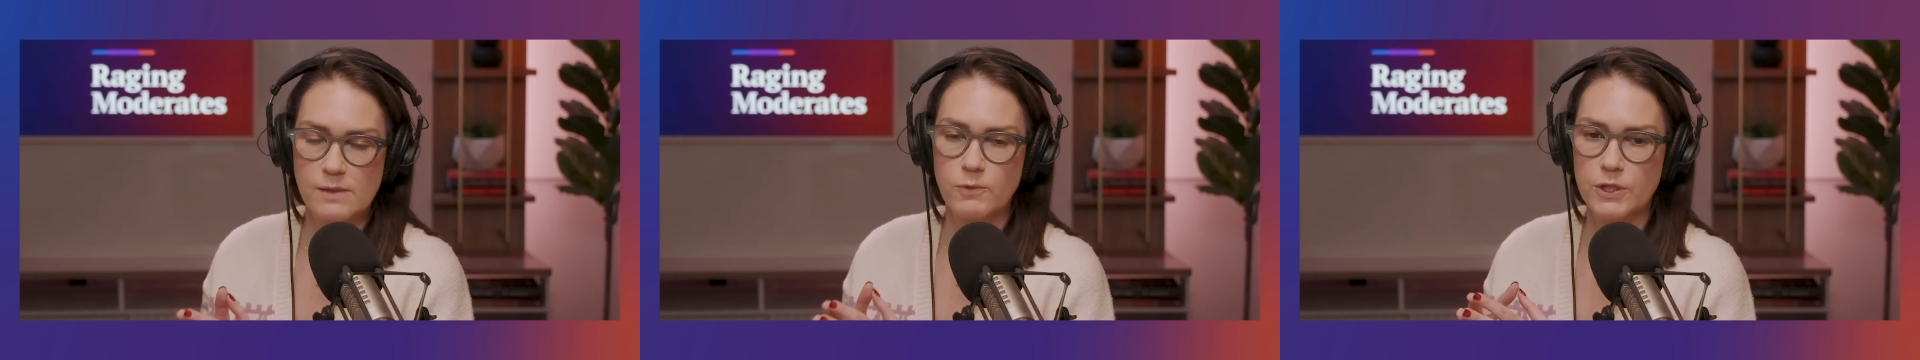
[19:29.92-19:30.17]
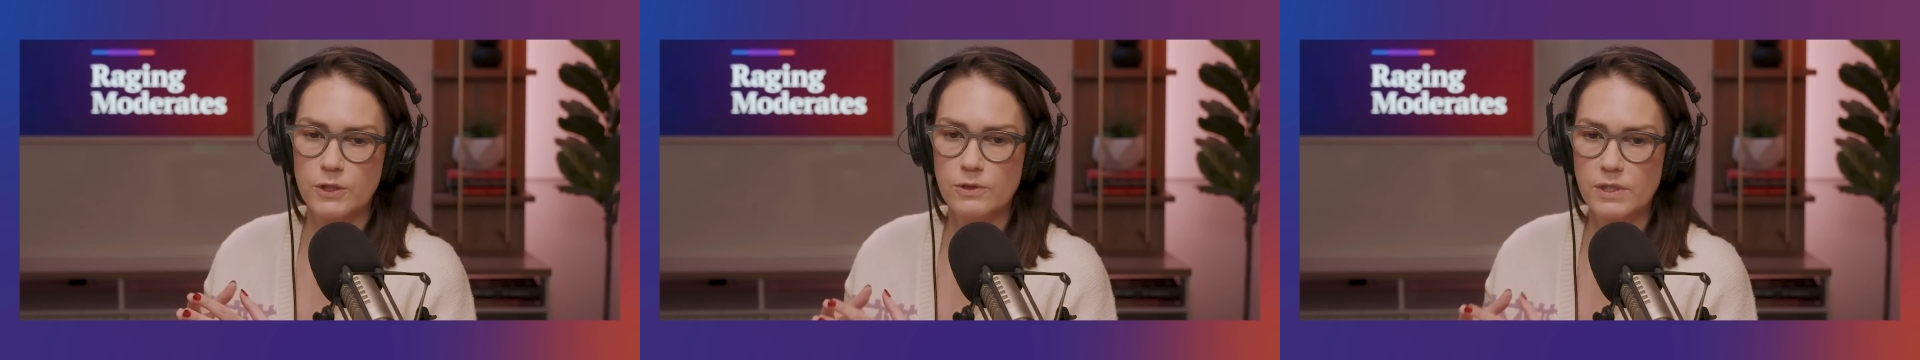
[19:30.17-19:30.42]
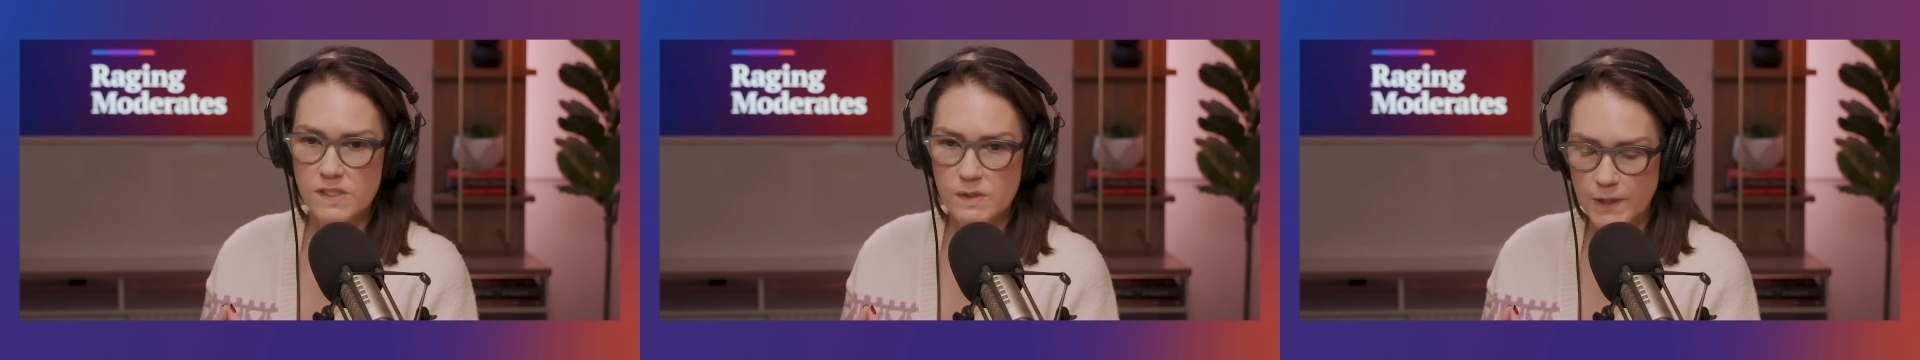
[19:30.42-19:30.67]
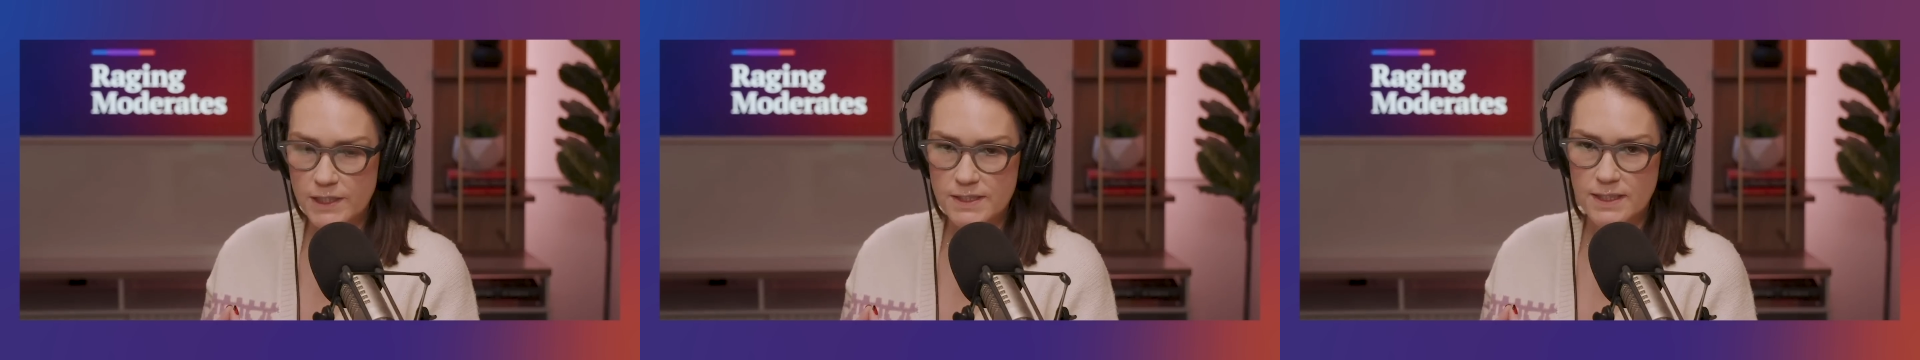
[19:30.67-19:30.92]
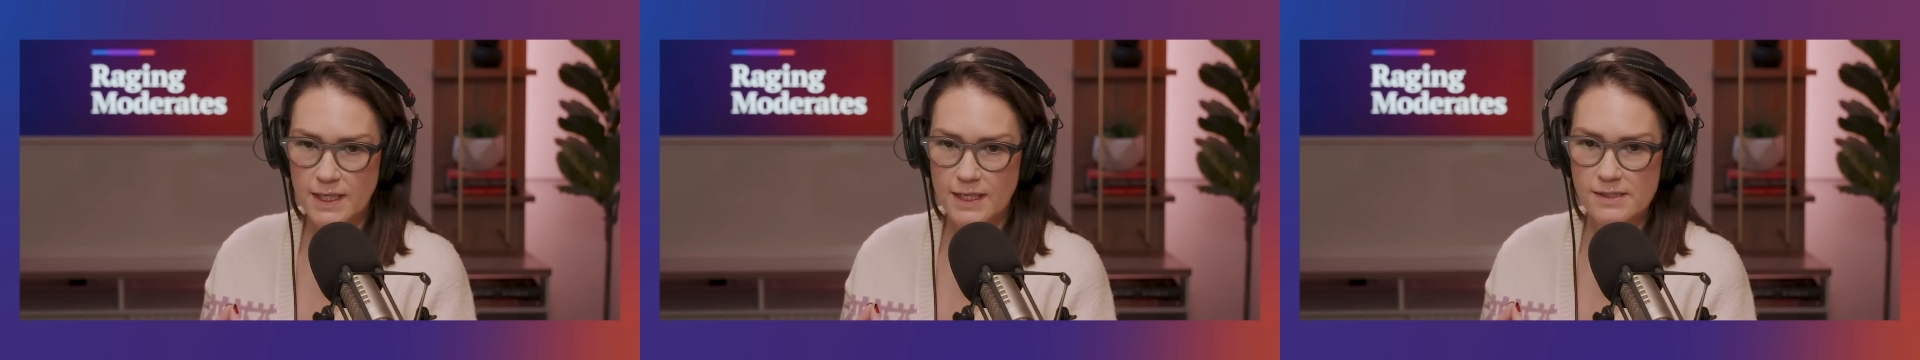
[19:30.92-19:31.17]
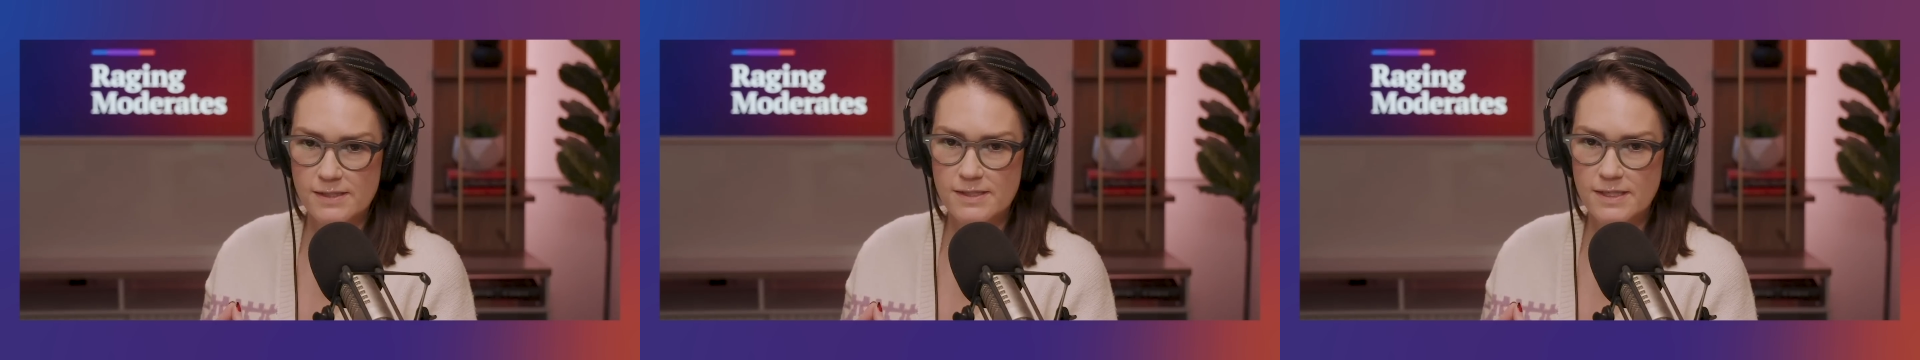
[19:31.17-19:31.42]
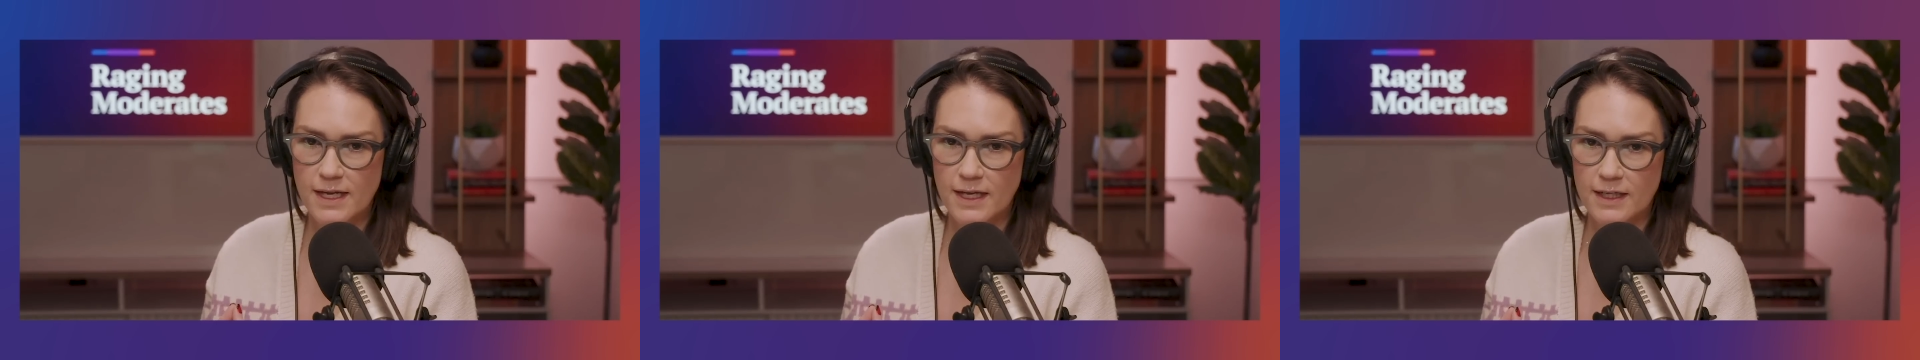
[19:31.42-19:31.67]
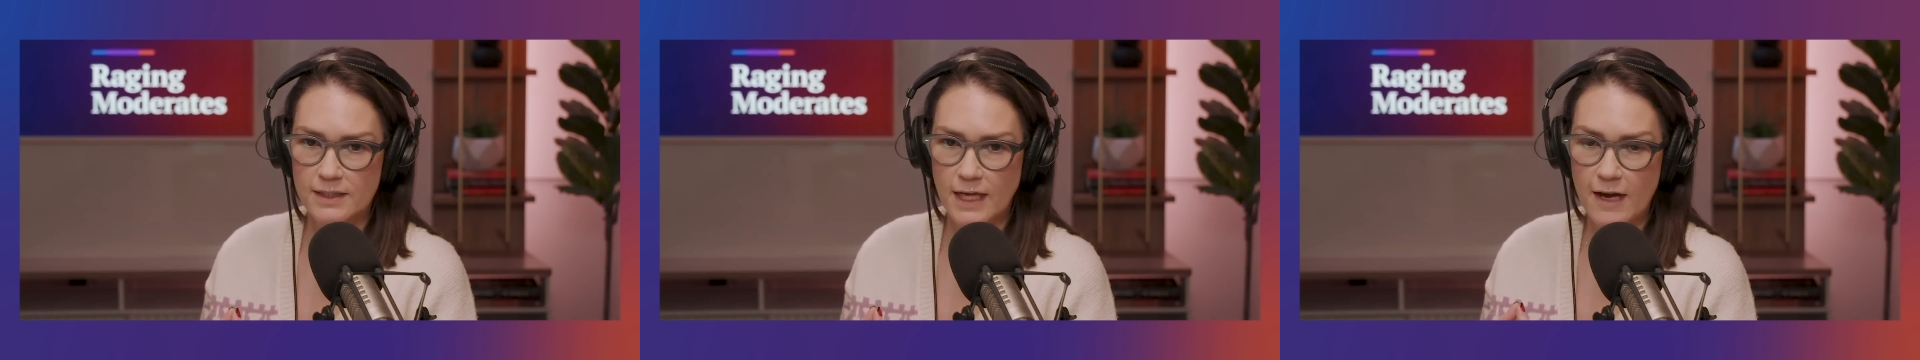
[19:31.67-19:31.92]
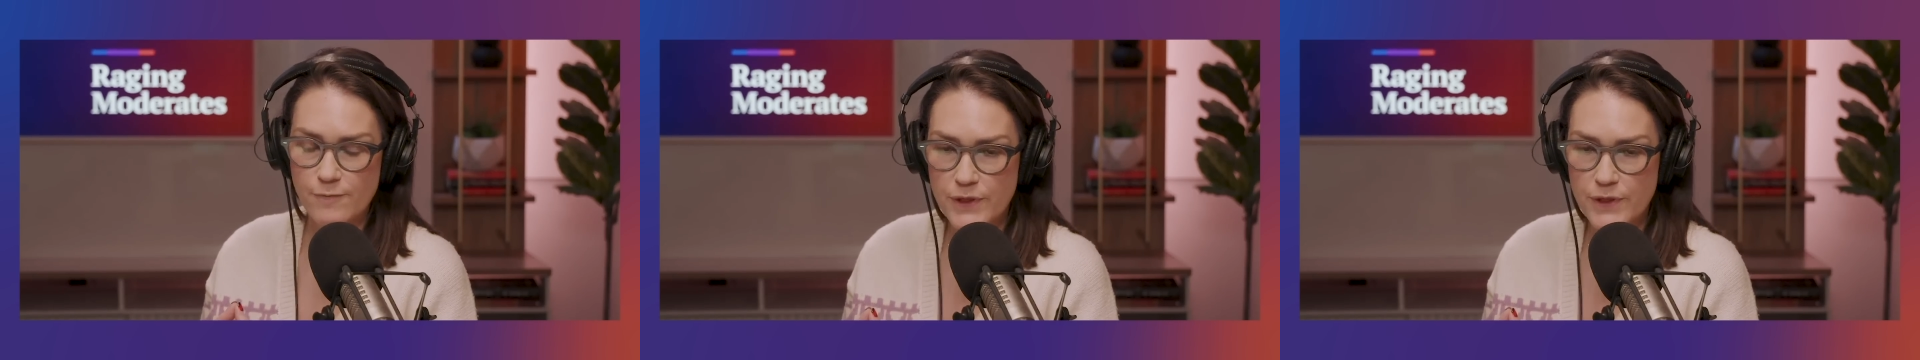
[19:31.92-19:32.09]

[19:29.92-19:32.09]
someone who can speak to this. And I've